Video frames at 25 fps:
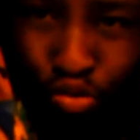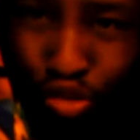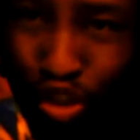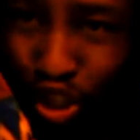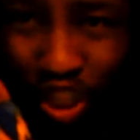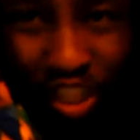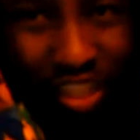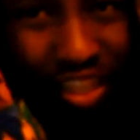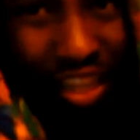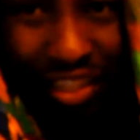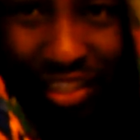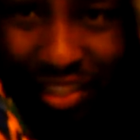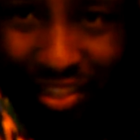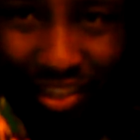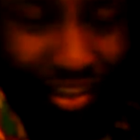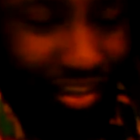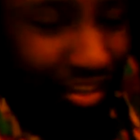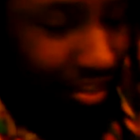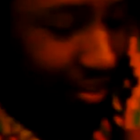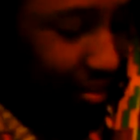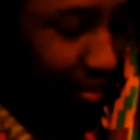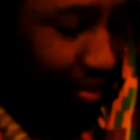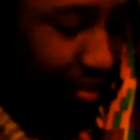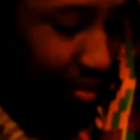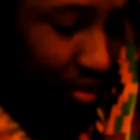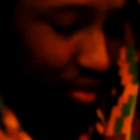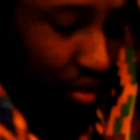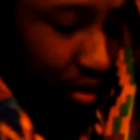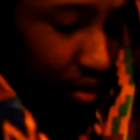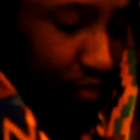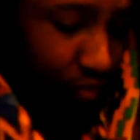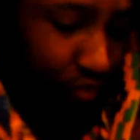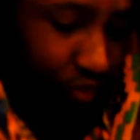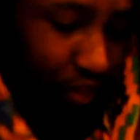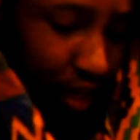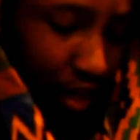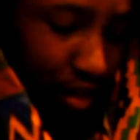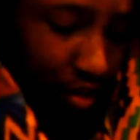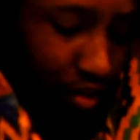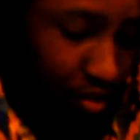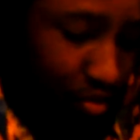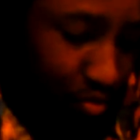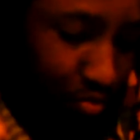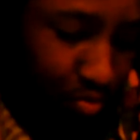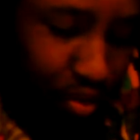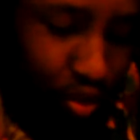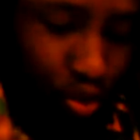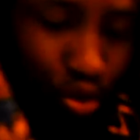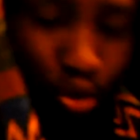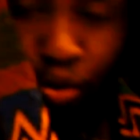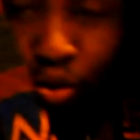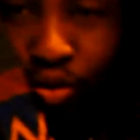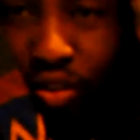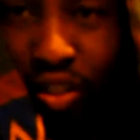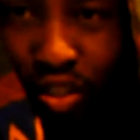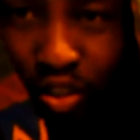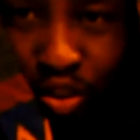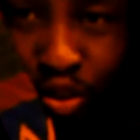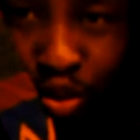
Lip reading: genetic stuff that you've been taught in